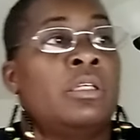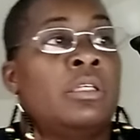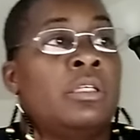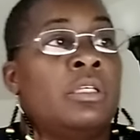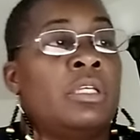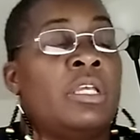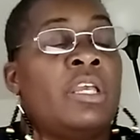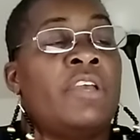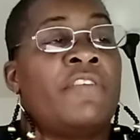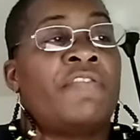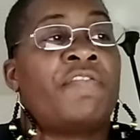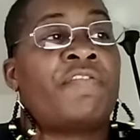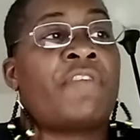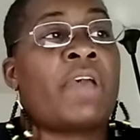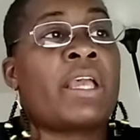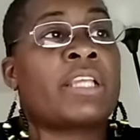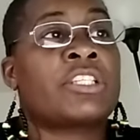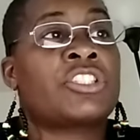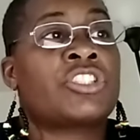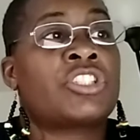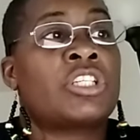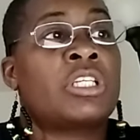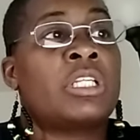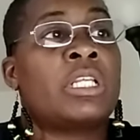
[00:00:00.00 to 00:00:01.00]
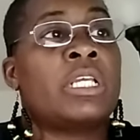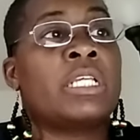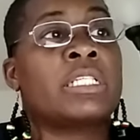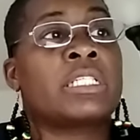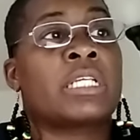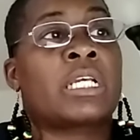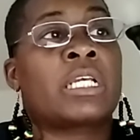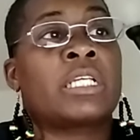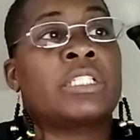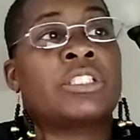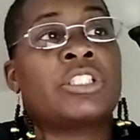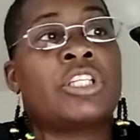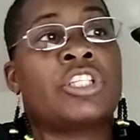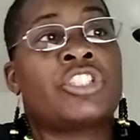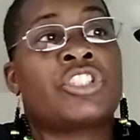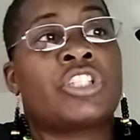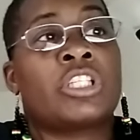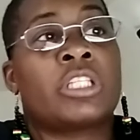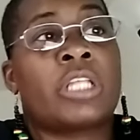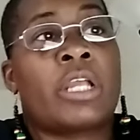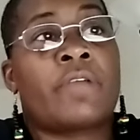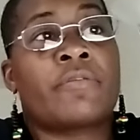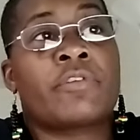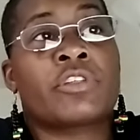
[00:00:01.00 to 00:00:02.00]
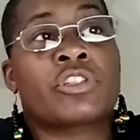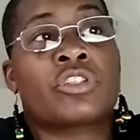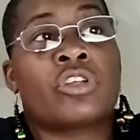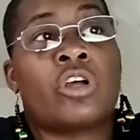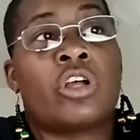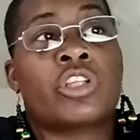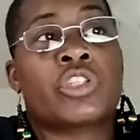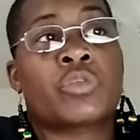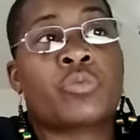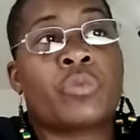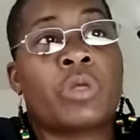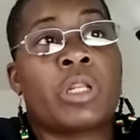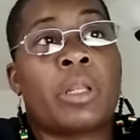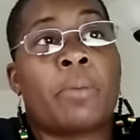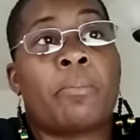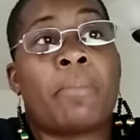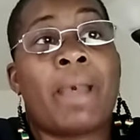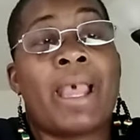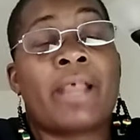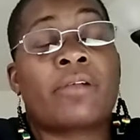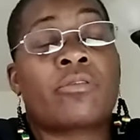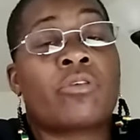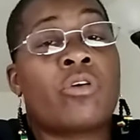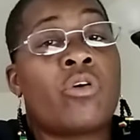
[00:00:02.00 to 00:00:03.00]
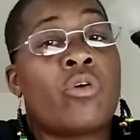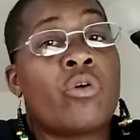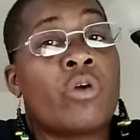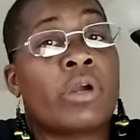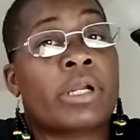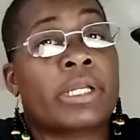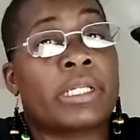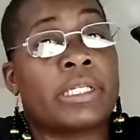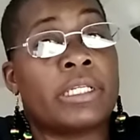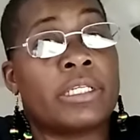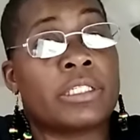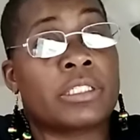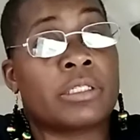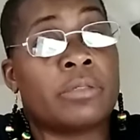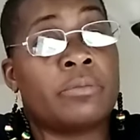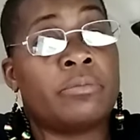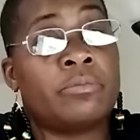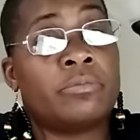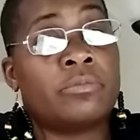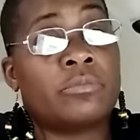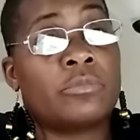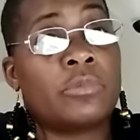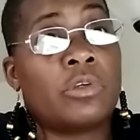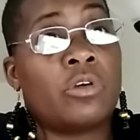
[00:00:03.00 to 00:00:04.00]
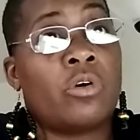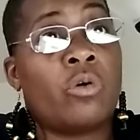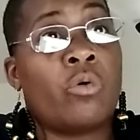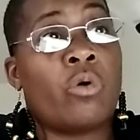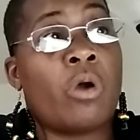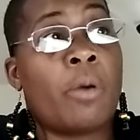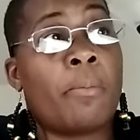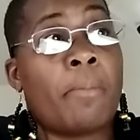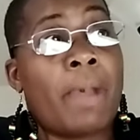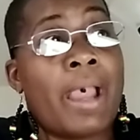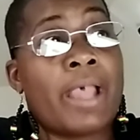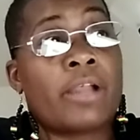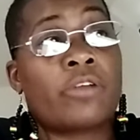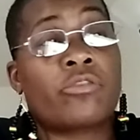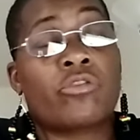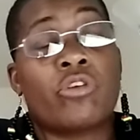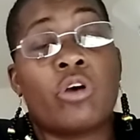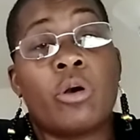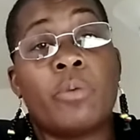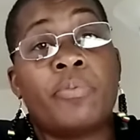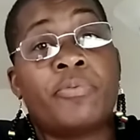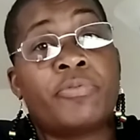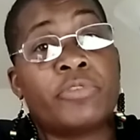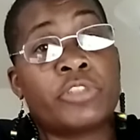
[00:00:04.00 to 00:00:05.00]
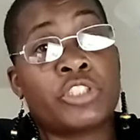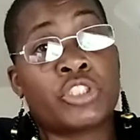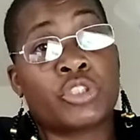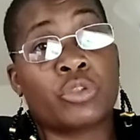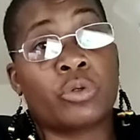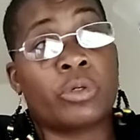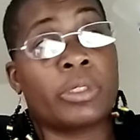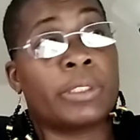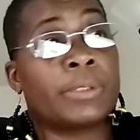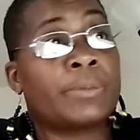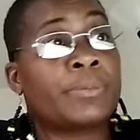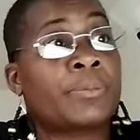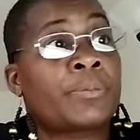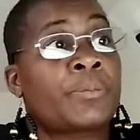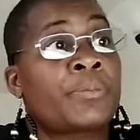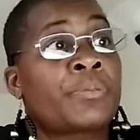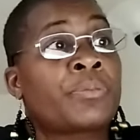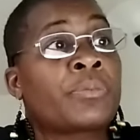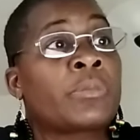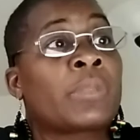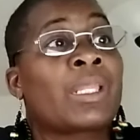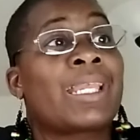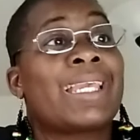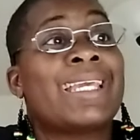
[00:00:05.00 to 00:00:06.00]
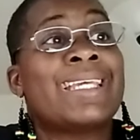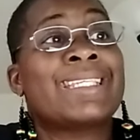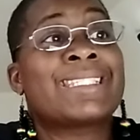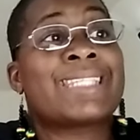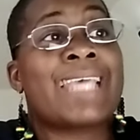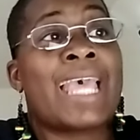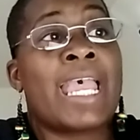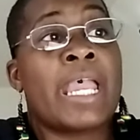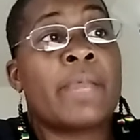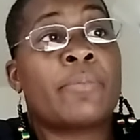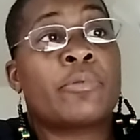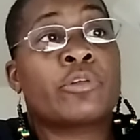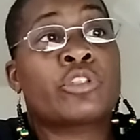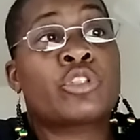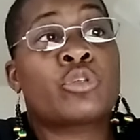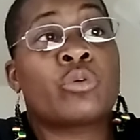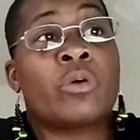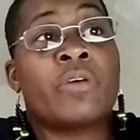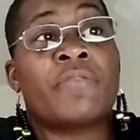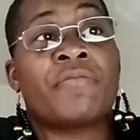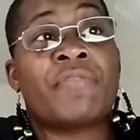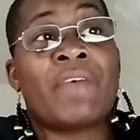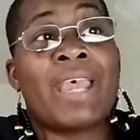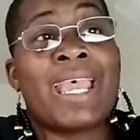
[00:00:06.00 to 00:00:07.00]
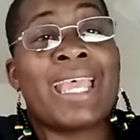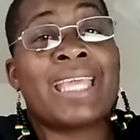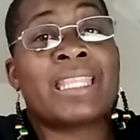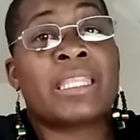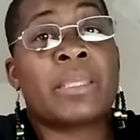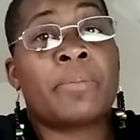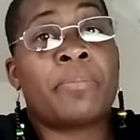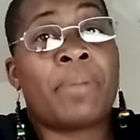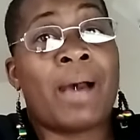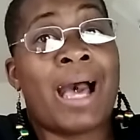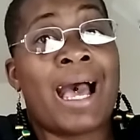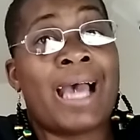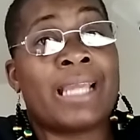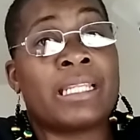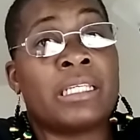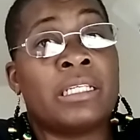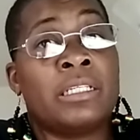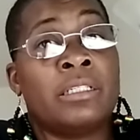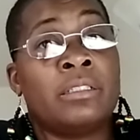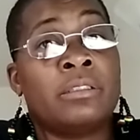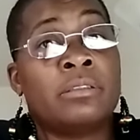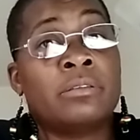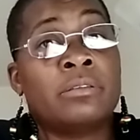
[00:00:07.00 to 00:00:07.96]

Infection is a condition that results when a microorganism, or a microbe for short, is able to invade the body,